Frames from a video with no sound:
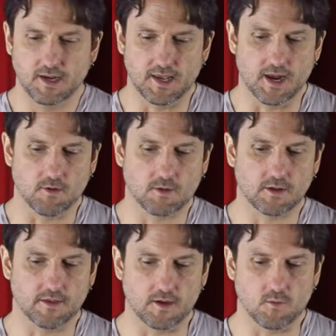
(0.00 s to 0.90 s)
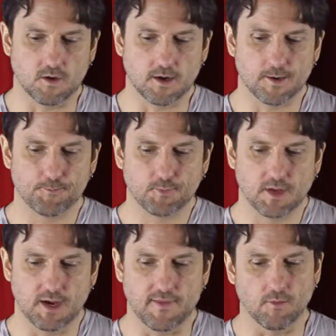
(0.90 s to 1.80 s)
and how quickly they work,
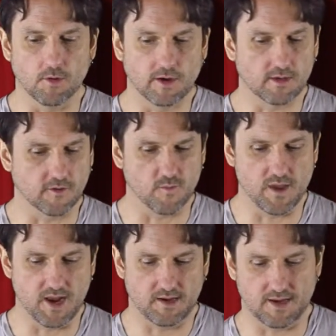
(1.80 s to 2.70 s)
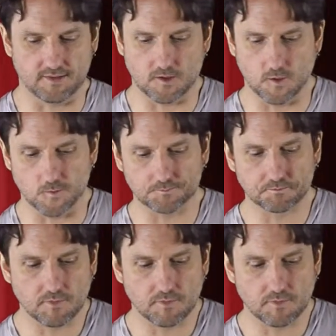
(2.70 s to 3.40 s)
and then we'll look a little bit at, at the code.